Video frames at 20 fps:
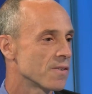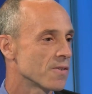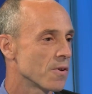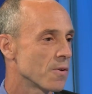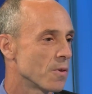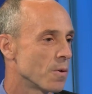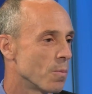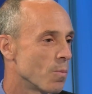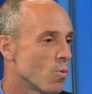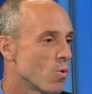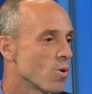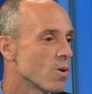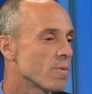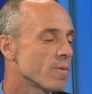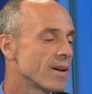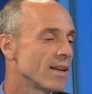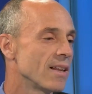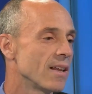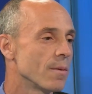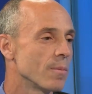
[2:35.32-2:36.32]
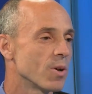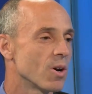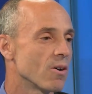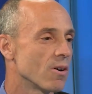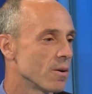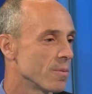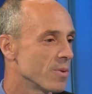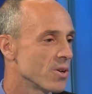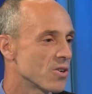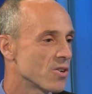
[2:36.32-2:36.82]
So the more we limit
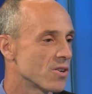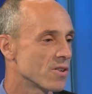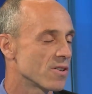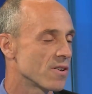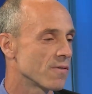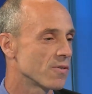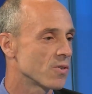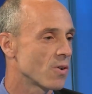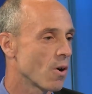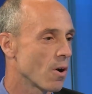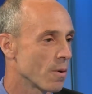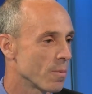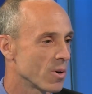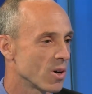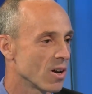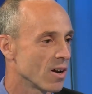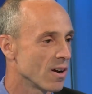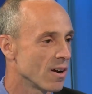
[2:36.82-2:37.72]
our emissions of carbon